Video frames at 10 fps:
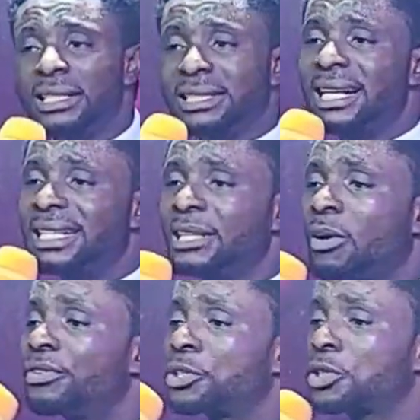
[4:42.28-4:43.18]
the
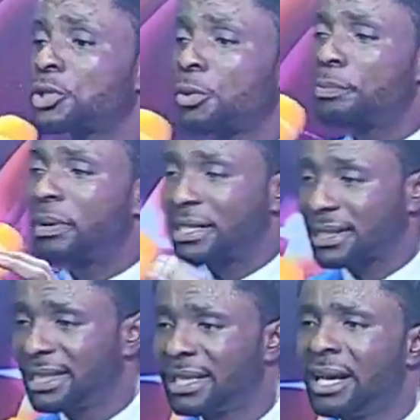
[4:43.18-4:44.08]
understanding of his true
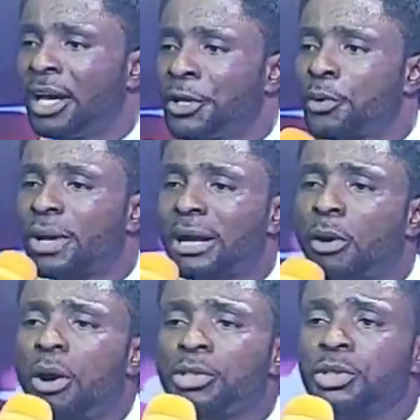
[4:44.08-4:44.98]
person
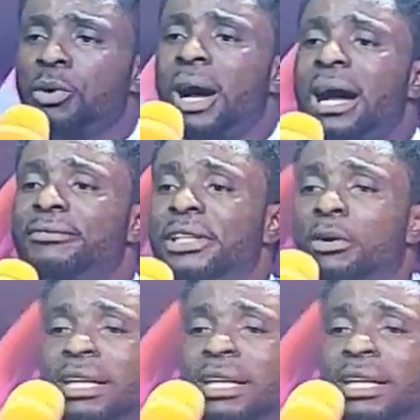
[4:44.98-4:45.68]
you can also